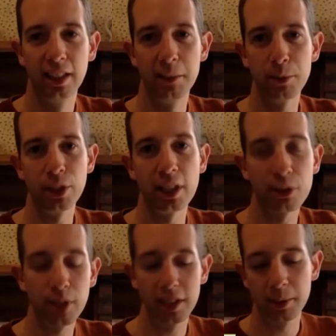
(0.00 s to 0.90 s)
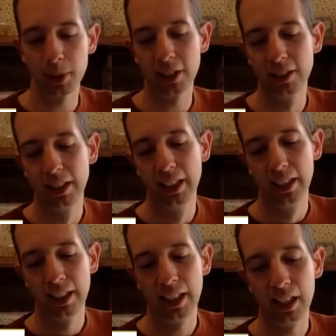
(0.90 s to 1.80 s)
So that's really similar,
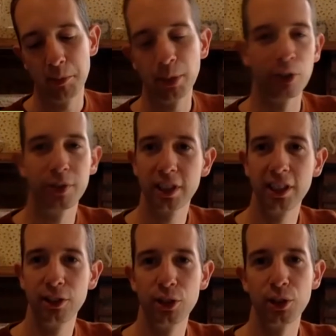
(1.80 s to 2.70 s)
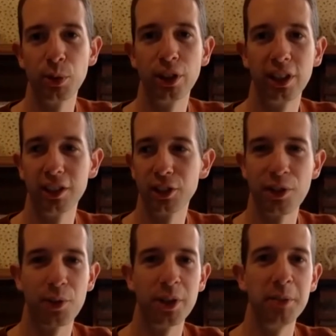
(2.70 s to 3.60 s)
but obviously you're just working in sort
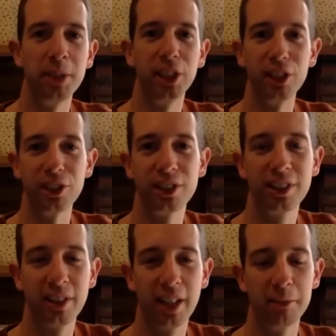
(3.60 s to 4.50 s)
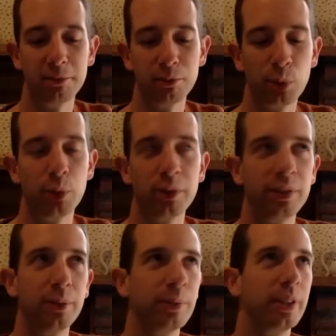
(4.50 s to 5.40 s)
of 3 dimensions, or
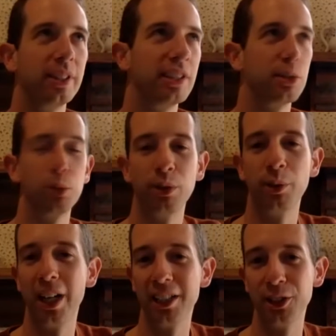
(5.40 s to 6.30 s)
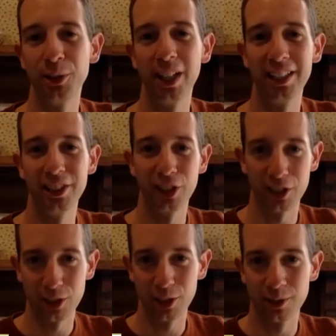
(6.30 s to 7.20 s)
it's all around you rather than
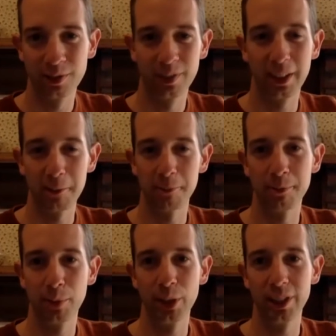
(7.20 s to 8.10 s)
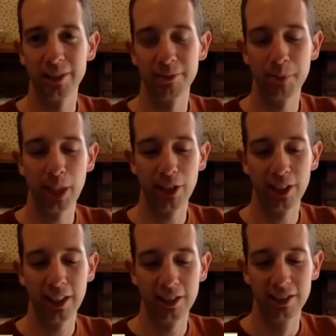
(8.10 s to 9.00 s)
just sort of on a
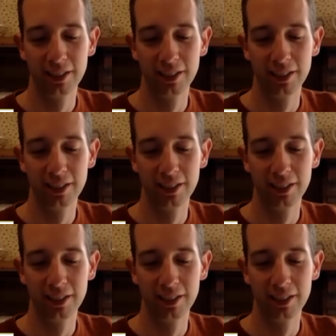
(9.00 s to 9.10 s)
parallel